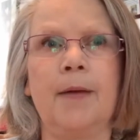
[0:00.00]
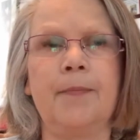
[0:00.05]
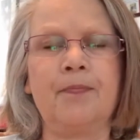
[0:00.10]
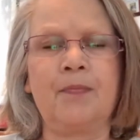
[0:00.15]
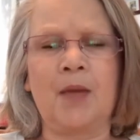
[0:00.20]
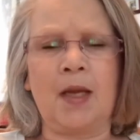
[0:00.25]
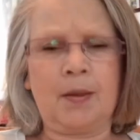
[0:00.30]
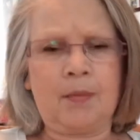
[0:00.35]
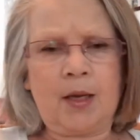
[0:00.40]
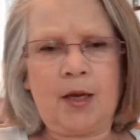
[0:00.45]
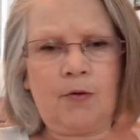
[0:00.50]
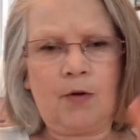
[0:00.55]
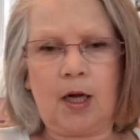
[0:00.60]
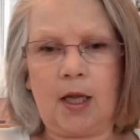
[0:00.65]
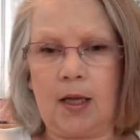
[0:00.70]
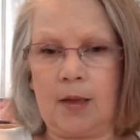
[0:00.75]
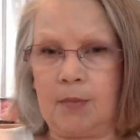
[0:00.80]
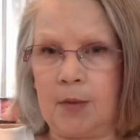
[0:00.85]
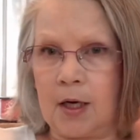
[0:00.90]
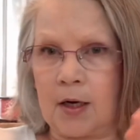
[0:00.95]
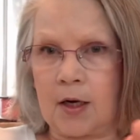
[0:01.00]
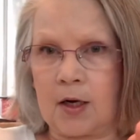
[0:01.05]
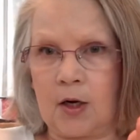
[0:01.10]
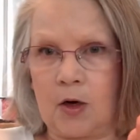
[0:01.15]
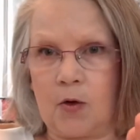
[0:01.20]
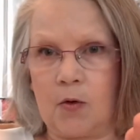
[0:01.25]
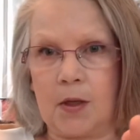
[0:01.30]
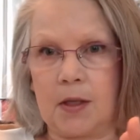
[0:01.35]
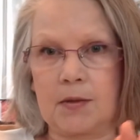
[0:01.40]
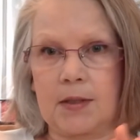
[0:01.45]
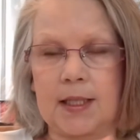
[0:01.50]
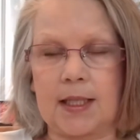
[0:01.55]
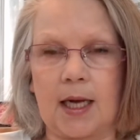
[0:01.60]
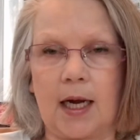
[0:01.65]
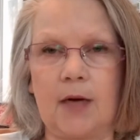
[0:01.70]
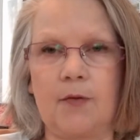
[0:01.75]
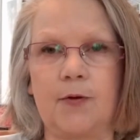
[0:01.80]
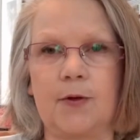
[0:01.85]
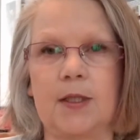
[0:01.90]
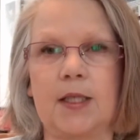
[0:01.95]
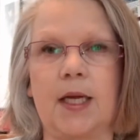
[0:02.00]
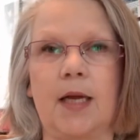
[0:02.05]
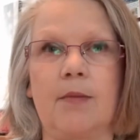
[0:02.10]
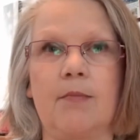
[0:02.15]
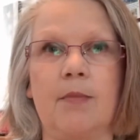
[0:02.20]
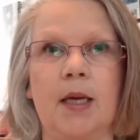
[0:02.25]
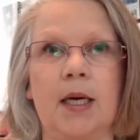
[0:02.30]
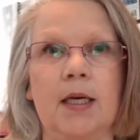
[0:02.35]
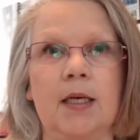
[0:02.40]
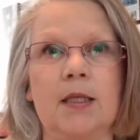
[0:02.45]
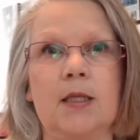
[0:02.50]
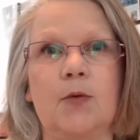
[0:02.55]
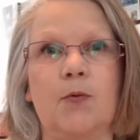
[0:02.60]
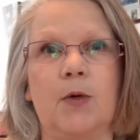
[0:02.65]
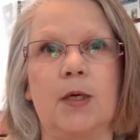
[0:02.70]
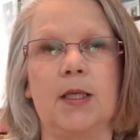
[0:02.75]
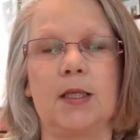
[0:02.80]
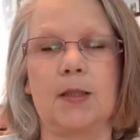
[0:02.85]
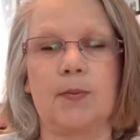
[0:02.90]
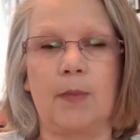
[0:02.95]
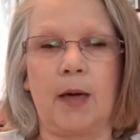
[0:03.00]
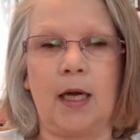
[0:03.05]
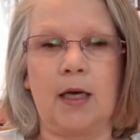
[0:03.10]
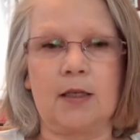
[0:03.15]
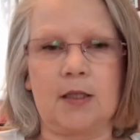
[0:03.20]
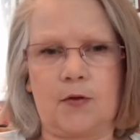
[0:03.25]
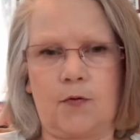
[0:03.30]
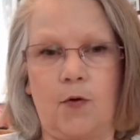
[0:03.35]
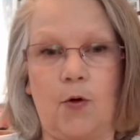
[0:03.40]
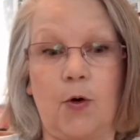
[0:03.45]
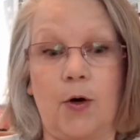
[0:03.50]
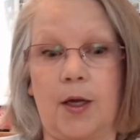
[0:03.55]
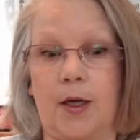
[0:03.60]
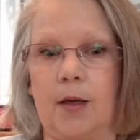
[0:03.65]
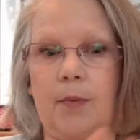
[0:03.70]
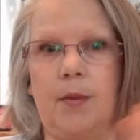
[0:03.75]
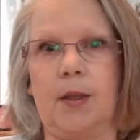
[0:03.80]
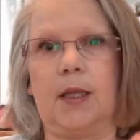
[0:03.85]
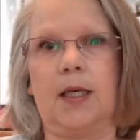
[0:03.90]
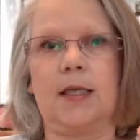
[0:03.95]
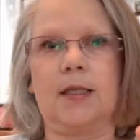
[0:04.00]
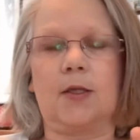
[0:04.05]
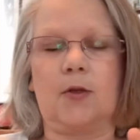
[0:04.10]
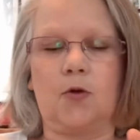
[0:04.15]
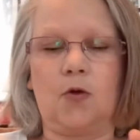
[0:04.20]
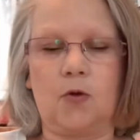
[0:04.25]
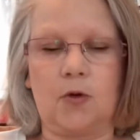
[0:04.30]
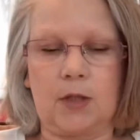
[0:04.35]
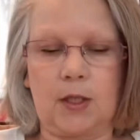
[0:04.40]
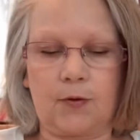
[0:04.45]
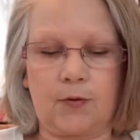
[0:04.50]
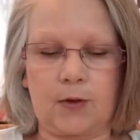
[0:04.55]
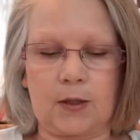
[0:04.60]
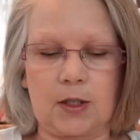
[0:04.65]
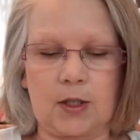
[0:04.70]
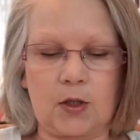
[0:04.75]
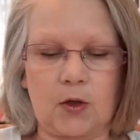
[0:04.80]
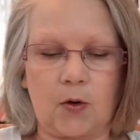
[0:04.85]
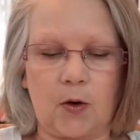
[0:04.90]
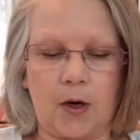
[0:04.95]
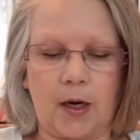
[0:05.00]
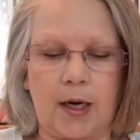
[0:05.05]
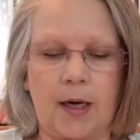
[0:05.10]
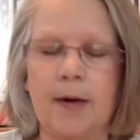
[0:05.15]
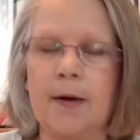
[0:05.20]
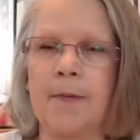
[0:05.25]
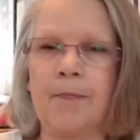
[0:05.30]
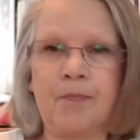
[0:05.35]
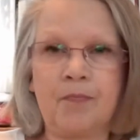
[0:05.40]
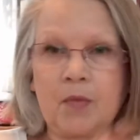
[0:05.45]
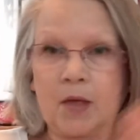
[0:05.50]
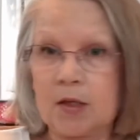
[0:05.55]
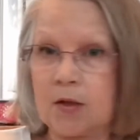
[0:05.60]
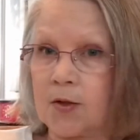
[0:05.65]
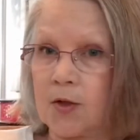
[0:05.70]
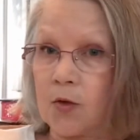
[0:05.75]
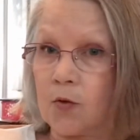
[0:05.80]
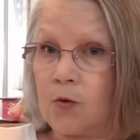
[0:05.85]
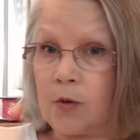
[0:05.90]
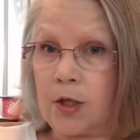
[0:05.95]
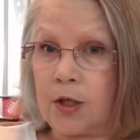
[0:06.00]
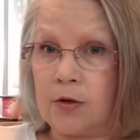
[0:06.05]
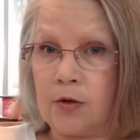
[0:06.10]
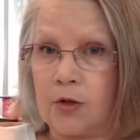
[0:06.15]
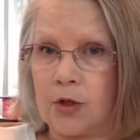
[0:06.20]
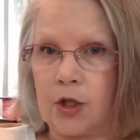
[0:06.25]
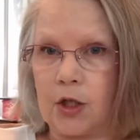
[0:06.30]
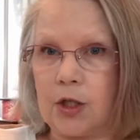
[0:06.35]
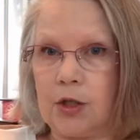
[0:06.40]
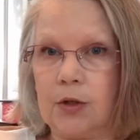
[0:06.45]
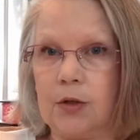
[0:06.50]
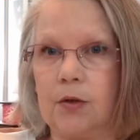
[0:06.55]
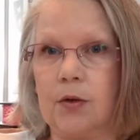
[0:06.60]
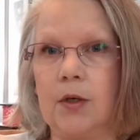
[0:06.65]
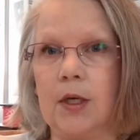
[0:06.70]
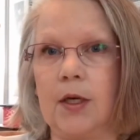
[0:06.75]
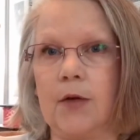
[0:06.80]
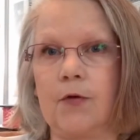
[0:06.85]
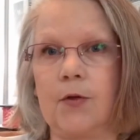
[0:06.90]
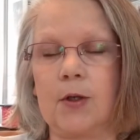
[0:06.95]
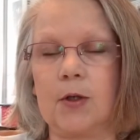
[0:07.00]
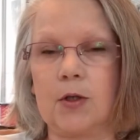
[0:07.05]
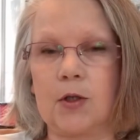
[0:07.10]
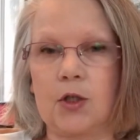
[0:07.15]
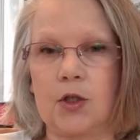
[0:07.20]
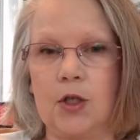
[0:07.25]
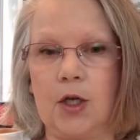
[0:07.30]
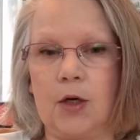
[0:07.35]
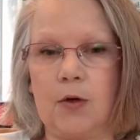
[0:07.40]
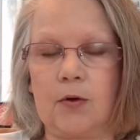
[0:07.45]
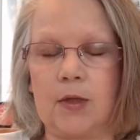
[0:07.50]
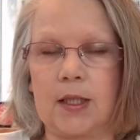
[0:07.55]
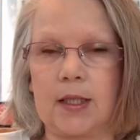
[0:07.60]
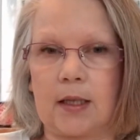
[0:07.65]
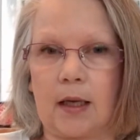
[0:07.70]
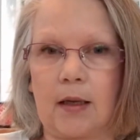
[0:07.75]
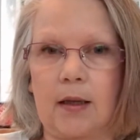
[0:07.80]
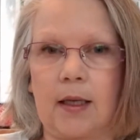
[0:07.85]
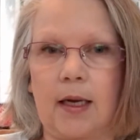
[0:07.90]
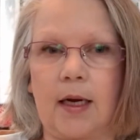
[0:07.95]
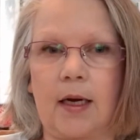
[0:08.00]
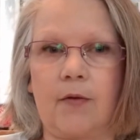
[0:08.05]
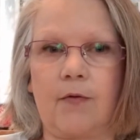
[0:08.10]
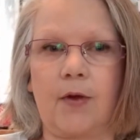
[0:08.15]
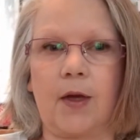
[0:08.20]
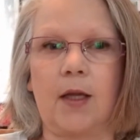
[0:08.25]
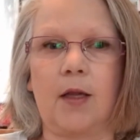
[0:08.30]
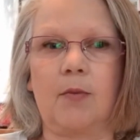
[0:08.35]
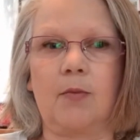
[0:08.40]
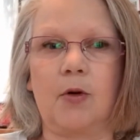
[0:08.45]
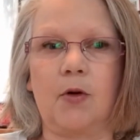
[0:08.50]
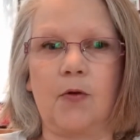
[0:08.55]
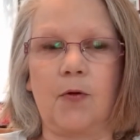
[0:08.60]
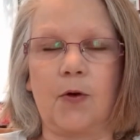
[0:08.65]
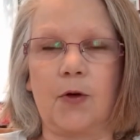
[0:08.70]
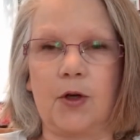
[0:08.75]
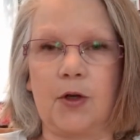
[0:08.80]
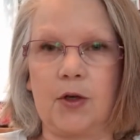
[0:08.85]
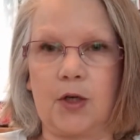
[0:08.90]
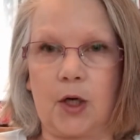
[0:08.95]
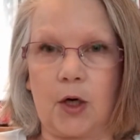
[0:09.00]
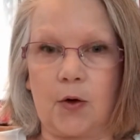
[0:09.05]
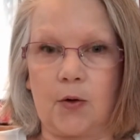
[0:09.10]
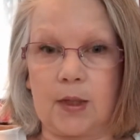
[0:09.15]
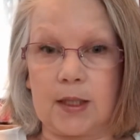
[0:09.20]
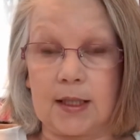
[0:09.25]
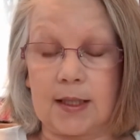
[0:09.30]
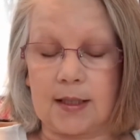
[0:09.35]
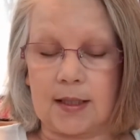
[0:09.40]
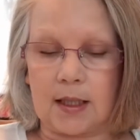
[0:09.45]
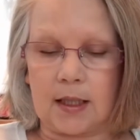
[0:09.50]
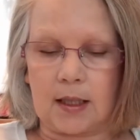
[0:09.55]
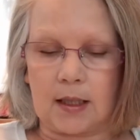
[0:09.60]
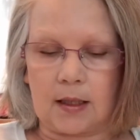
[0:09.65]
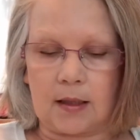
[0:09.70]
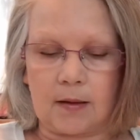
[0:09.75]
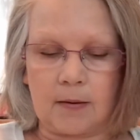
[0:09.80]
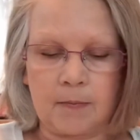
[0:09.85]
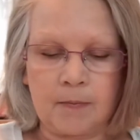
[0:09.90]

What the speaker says: And meanwhile, I'm not going to go outside for 10 minutes when it's minus 40, but that's a whole different story. So what do you do if there's no sunlight available for you to go and sit in?